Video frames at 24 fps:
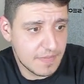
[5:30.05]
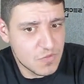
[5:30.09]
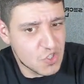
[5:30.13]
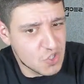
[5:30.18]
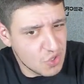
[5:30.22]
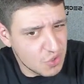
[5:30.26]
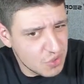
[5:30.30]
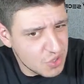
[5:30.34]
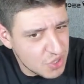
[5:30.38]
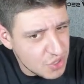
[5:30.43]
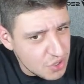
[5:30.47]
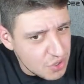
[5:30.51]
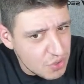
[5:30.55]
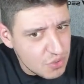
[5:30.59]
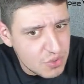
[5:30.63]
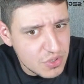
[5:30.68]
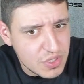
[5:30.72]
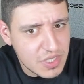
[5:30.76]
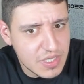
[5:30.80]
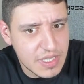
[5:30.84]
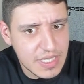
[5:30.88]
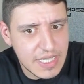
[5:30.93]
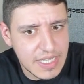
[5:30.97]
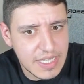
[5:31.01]
So
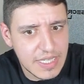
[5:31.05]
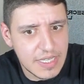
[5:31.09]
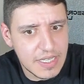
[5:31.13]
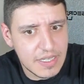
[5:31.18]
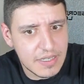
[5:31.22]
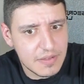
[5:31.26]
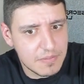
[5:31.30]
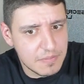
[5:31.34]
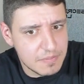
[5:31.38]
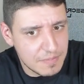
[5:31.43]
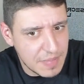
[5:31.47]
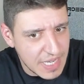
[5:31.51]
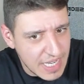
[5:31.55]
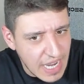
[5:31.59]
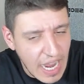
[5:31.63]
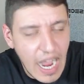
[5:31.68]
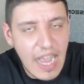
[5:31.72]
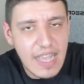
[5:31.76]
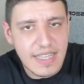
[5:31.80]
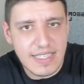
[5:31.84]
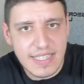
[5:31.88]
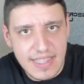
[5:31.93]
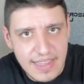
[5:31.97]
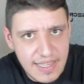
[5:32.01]
usually,
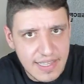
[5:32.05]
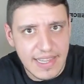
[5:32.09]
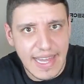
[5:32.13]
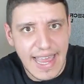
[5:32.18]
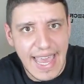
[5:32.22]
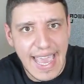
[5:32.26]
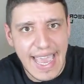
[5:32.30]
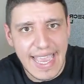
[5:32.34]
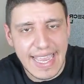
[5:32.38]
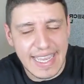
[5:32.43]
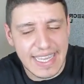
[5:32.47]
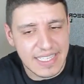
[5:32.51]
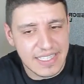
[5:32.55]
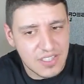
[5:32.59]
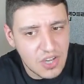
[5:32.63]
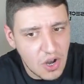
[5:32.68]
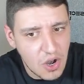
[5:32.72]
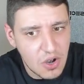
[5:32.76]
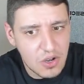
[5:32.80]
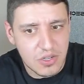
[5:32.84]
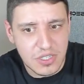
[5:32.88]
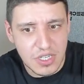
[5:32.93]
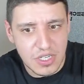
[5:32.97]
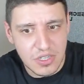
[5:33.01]
because of the lag, it's
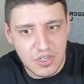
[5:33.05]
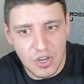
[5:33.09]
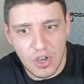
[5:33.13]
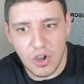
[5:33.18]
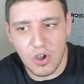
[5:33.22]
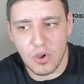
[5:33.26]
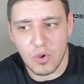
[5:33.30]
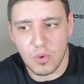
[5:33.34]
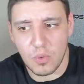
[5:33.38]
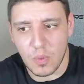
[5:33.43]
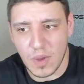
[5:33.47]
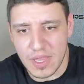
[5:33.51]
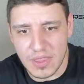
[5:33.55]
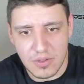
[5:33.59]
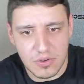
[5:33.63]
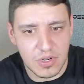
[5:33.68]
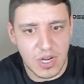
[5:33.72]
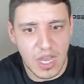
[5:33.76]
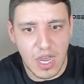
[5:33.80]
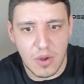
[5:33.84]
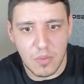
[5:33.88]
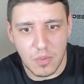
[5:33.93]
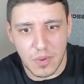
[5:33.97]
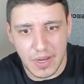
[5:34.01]
hard to know whether
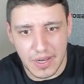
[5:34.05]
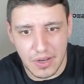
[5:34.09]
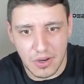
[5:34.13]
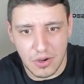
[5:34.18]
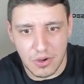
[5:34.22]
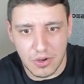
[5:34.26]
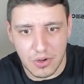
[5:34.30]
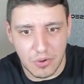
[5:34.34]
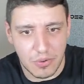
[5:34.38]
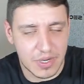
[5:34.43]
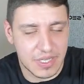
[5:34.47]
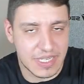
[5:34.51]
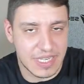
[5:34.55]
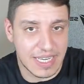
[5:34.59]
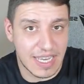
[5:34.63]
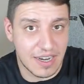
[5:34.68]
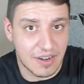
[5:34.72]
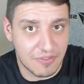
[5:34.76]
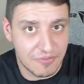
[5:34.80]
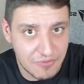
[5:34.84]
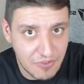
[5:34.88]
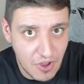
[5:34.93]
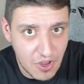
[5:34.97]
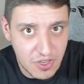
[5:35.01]
or not we are going to
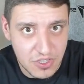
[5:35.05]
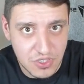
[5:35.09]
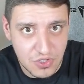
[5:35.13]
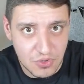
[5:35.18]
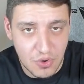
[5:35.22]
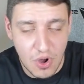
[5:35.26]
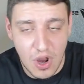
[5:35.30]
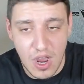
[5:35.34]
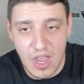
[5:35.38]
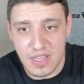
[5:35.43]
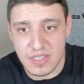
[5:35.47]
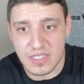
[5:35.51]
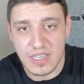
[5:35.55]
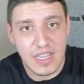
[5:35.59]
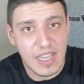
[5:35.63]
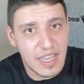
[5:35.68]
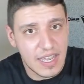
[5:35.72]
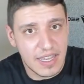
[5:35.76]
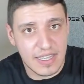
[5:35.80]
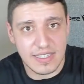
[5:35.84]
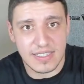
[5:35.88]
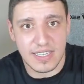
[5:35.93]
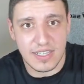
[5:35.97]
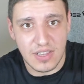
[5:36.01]
get a false cross
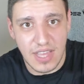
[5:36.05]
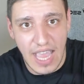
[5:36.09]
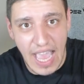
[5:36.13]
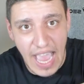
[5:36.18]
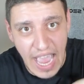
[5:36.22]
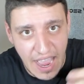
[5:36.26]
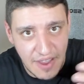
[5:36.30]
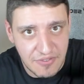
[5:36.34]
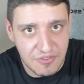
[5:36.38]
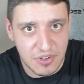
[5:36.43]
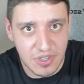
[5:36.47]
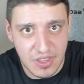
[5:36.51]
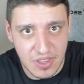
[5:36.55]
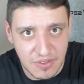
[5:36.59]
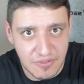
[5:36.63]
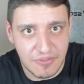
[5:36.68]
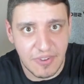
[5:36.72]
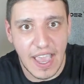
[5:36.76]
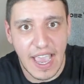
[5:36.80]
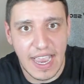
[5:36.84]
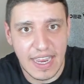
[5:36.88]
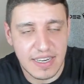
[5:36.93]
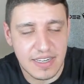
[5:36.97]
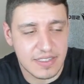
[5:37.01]
until after the
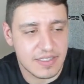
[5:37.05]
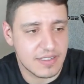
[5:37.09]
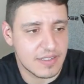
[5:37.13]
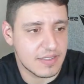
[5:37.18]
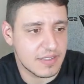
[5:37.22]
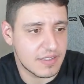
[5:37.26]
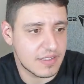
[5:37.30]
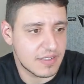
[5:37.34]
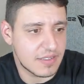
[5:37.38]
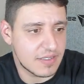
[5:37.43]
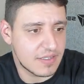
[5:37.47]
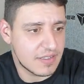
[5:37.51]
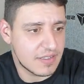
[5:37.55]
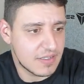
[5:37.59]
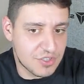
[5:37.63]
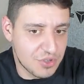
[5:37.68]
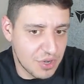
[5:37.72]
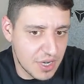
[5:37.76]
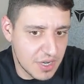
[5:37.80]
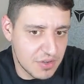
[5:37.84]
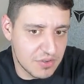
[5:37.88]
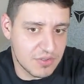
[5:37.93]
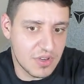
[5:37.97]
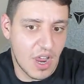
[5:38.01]
fact. And
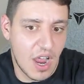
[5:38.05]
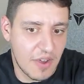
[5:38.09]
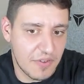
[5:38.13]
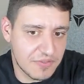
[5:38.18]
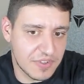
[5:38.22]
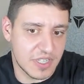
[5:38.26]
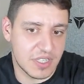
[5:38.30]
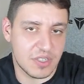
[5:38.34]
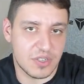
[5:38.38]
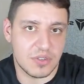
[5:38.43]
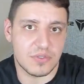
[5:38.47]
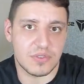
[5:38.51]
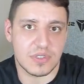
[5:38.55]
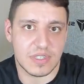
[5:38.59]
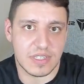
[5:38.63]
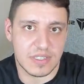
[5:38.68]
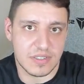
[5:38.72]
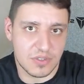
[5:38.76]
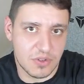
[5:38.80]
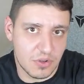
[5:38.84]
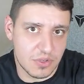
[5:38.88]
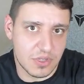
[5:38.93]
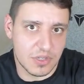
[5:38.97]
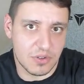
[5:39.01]
traders often use
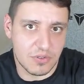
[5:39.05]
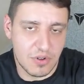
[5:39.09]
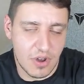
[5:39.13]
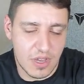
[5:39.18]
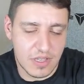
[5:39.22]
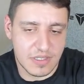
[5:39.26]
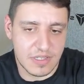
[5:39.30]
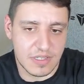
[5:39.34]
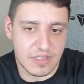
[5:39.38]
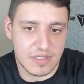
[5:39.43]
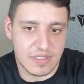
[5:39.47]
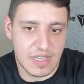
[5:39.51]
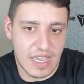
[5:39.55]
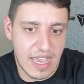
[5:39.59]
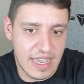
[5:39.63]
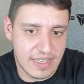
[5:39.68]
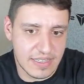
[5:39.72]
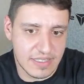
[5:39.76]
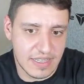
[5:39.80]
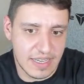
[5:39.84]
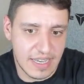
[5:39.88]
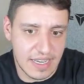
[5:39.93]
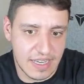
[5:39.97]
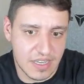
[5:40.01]
these golden crosses
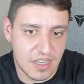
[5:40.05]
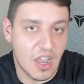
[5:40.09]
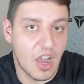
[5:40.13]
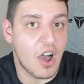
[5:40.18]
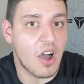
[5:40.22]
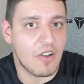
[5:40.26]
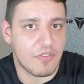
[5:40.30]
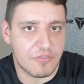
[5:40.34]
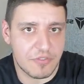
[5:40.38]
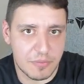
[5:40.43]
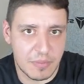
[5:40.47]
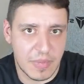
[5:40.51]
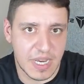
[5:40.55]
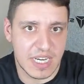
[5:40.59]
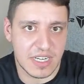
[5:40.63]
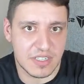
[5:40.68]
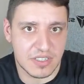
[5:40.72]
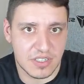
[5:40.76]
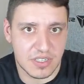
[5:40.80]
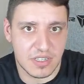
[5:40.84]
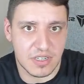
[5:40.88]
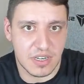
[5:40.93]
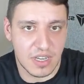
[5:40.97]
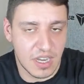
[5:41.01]
as a
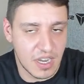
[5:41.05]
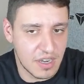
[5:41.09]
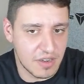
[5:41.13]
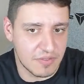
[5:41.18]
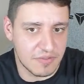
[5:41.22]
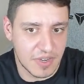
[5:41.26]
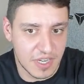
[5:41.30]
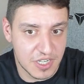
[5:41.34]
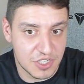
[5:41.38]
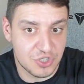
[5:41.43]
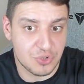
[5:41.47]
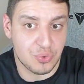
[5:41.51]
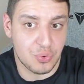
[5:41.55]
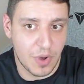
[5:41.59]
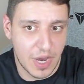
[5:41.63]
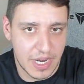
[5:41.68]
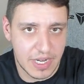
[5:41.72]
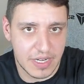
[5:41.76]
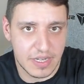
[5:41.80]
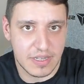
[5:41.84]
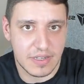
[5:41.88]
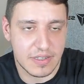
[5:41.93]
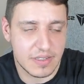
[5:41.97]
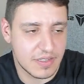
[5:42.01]
confirmation of a
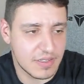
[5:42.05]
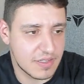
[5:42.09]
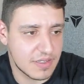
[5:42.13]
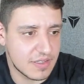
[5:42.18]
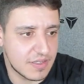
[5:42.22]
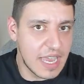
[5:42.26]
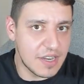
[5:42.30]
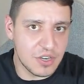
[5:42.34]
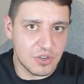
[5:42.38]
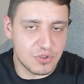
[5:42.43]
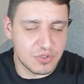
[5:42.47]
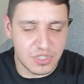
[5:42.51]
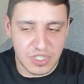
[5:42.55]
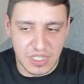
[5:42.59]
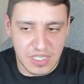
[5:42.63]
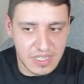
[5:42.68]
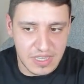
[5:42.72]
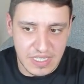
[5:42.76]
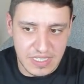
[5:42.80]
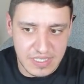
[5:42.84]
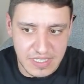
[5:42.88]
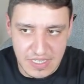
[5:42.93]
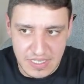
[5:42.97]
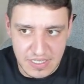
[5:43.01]
trend. And
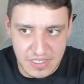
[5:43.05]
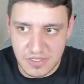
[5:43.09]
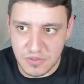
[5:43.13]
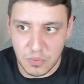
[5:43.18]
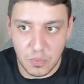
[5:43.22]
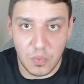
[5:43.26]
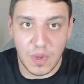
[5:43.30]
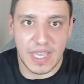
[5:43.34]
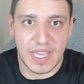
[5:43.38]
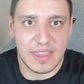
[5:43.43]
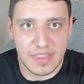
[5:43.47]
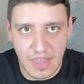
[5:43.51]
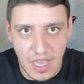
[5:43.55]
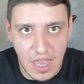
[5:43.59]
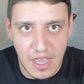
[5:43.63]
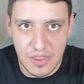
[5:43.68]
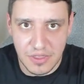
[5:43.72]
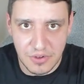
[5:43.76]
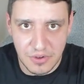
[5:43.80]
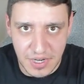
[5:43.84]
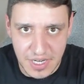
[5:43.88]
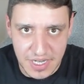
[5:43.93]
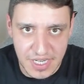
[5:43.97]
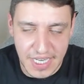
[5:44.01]
usually this is with
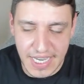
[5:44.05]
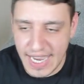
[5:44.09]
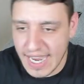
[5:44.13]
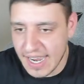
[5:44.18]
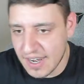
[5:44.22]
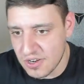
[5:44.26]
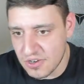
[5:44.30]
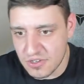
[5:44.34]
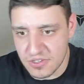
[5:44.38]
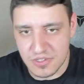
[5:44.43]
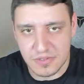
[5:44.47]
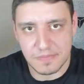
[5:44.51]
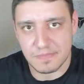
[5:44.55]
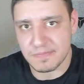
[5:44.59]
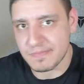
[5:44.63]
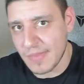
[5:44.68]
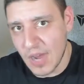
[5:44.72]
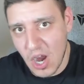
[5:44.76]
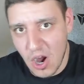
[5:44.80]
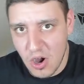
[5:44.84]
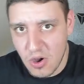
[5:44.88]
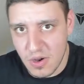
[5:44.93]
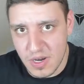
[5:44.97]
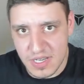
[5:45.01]
other indicators,
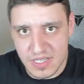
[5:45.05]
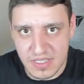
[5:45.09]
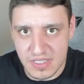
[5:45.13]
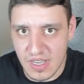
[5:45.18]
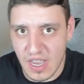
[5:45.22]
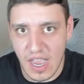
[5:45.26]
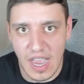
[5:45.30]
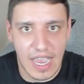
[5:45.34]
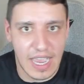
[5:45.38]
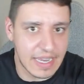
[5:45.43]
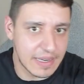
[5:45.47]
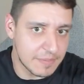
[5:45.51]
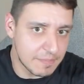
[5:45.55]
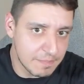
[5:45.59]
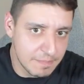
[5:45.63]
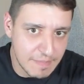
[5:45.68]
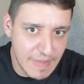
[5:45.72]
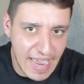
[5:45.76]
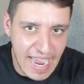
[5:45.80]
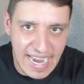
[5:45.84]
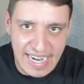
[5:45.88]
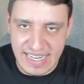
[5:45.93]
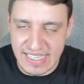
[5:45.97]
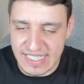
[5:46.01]
RSI,
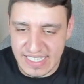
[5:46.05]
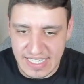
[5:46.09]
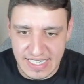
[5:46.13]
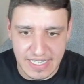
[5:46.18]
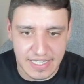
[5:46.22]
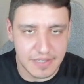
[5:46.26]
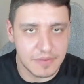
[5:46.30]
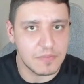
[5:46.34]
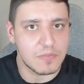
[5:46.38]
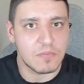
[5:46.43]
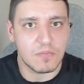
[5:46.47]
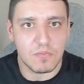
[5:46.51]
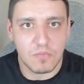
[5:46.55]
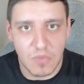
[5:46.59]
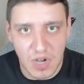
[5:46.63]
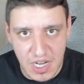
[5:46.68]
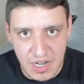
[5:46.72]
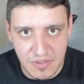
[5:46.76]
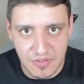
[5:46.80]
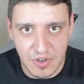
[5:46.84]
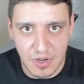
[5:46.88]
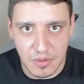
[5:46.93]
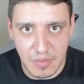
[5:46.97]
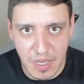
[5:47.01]
MACD,
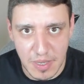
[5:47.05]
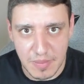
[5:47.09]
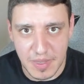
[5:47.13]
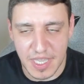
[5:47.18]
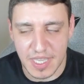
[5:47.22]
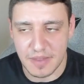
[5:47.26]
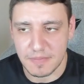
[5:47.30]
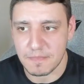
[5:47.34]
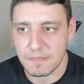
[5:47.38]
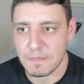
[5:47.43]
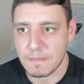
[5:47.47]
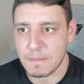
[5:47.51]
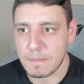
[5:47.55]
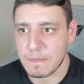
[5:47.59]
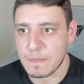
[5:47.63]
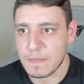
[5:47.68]
whatever it may be.